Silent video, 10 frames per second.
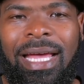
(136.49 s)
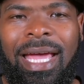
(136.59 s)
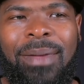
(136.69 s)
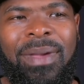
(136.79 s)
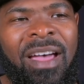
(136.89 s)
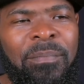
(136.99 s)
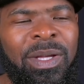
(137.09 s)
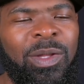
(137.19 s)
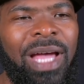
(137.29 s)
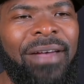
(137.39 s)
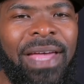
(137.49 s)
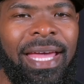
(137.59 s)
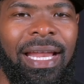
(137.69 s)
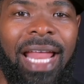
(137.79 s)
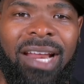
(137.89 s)
hey man, I've had
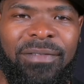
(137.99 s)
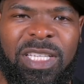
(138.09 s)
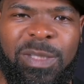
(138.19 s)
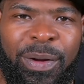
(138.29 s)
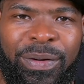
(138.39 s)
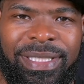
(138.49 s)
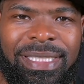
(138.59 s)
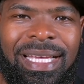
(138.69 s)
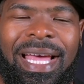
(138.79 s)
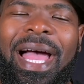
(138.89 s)
a lot of experiences,